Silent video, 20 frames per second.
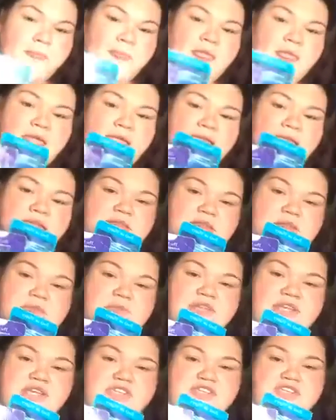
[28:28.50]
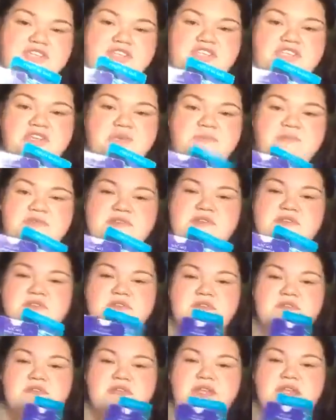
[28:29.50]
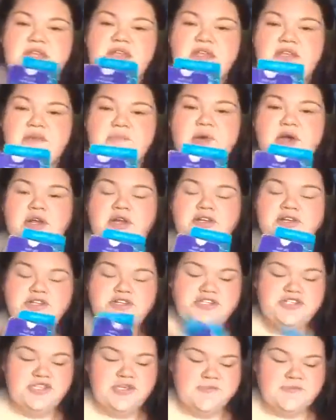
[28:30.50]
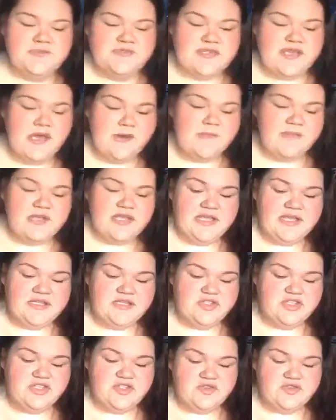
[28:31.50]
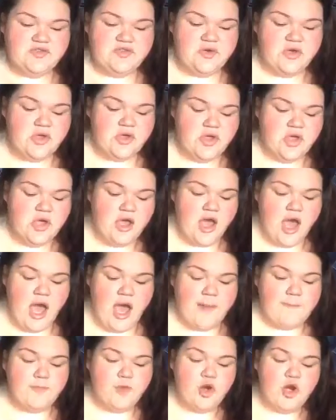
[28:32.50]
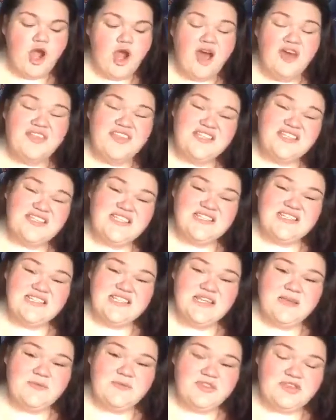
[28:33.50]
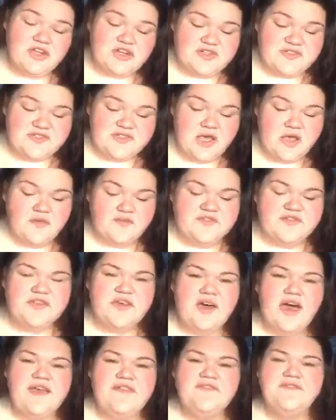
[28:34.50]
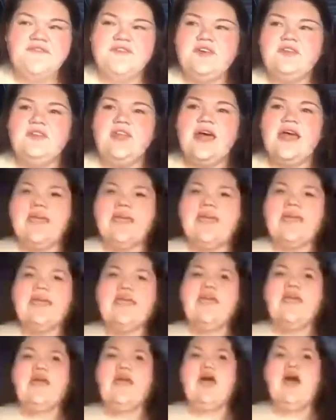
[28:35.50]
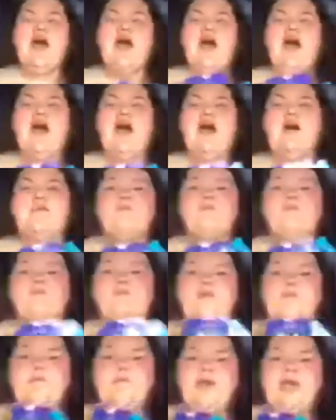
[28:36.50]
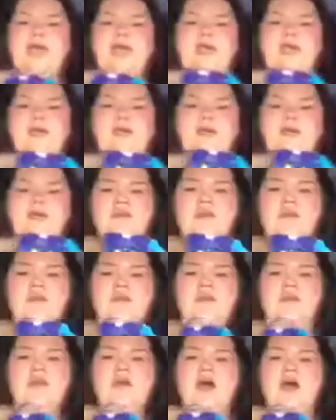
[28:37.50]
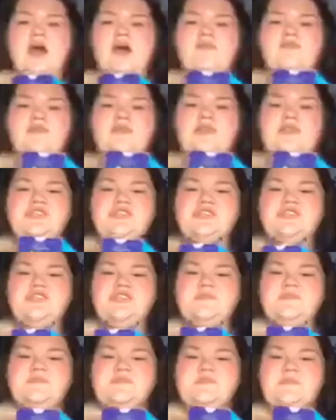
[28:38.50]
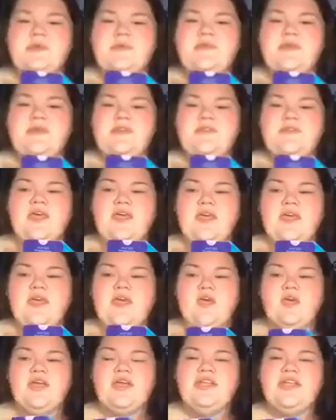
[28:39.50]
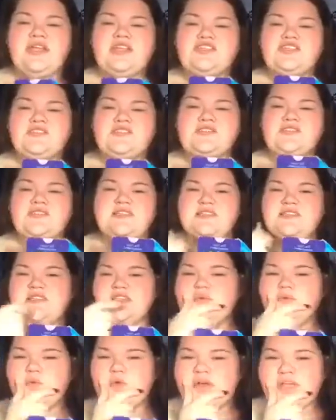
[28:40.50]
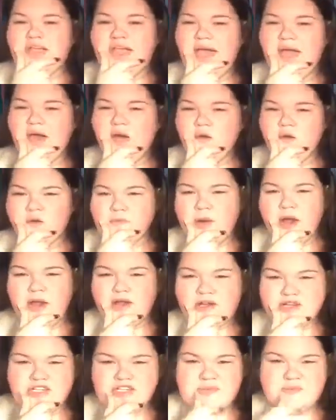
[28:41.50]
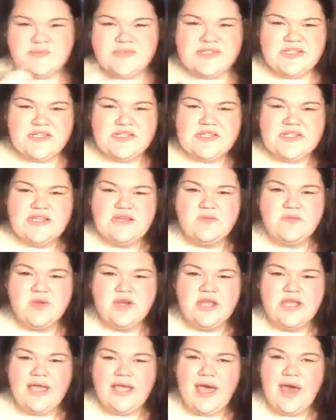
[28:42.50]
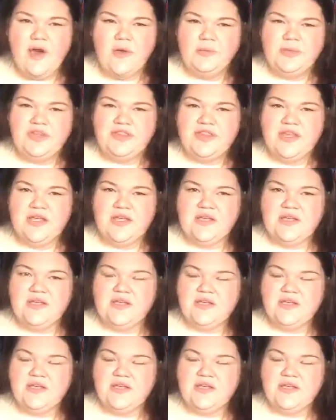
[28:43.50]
healing relationships, healing partnerships, coming into more authenticity with ourselves. So I feel like repair of relationships maybe that are connections that didn't work out, or partnerships that didn't work out, but the